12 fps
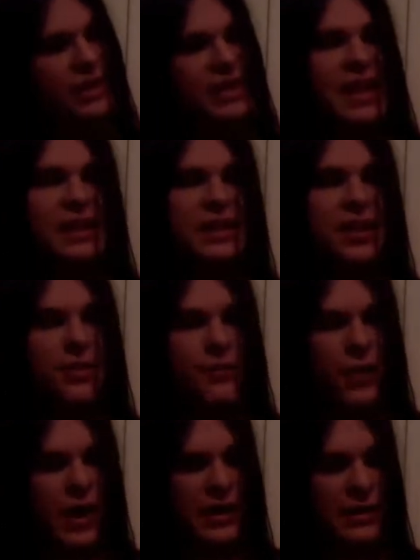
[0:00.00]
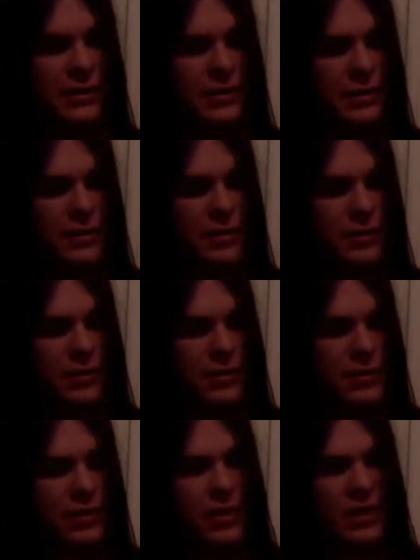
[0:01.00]
6th fret,
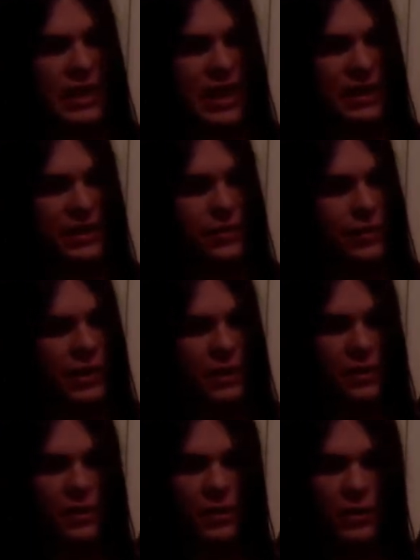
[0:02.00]
2nd string.